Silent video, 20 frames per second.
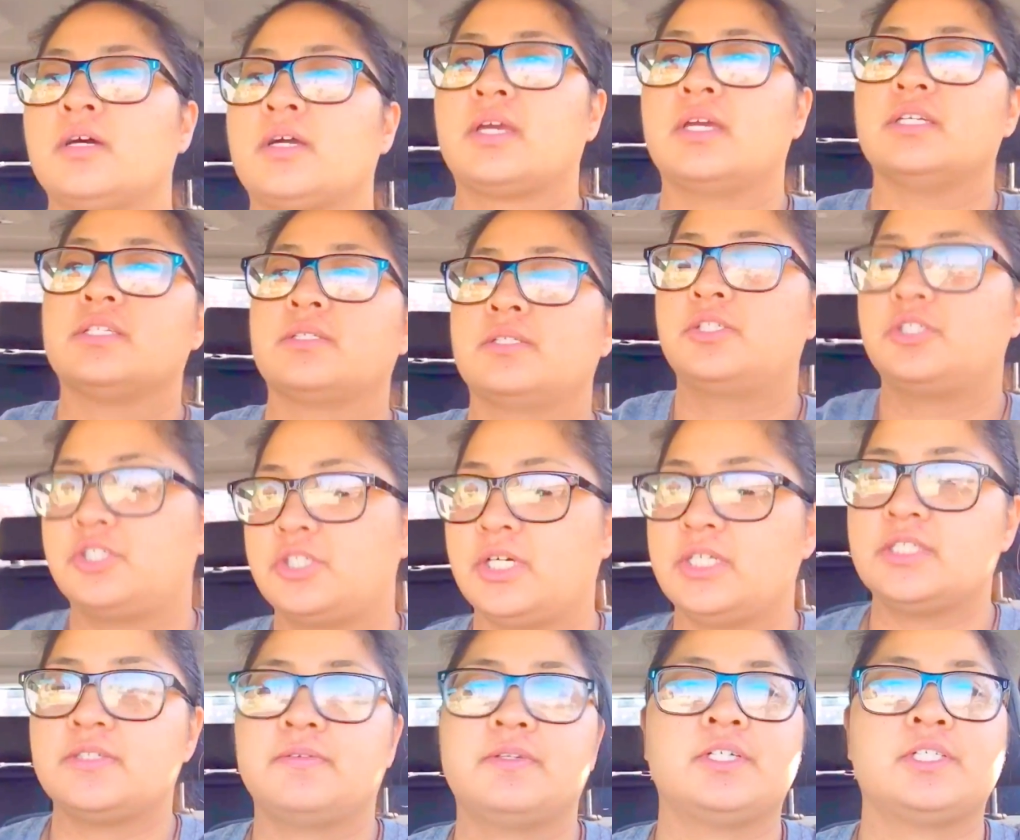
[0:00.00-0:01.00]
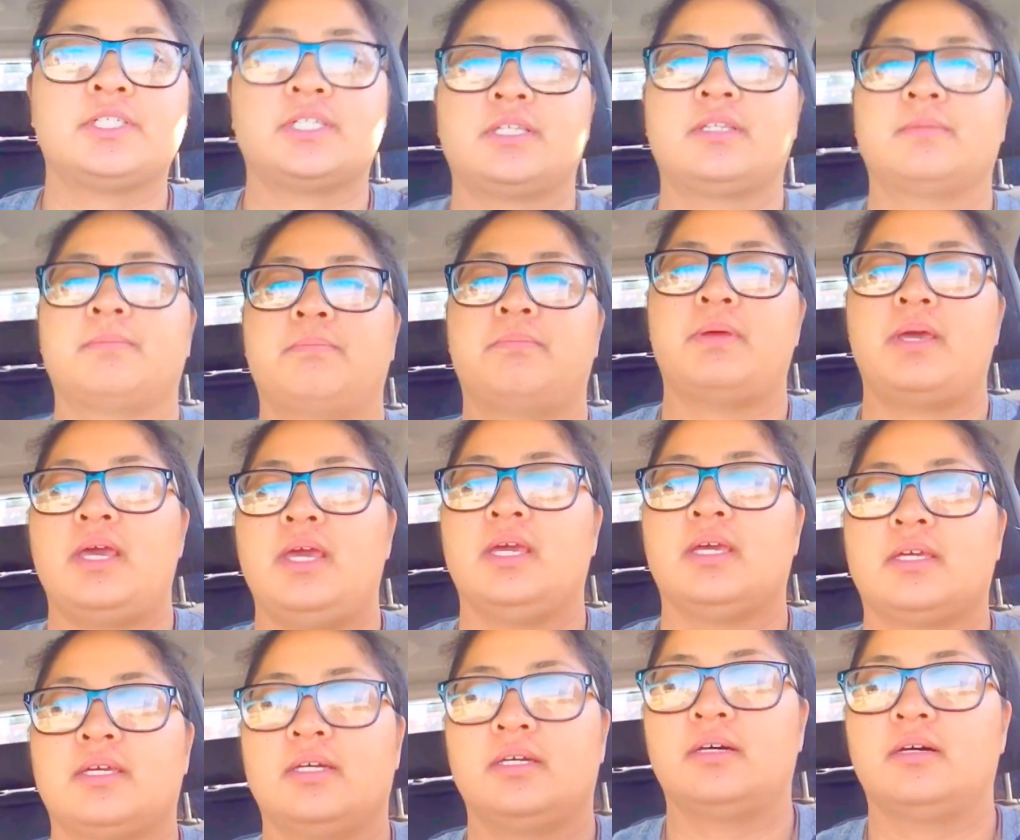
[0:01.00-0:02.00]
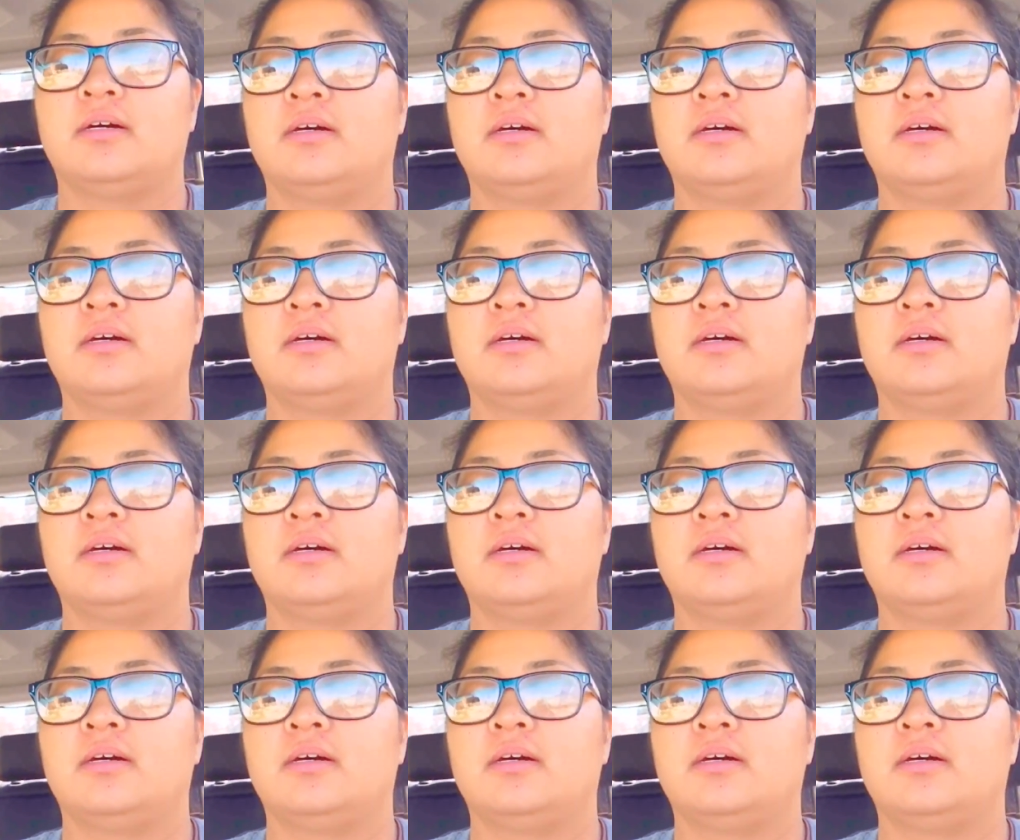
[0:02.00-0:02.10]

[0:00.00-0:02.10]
Okay, so just finished at the bank.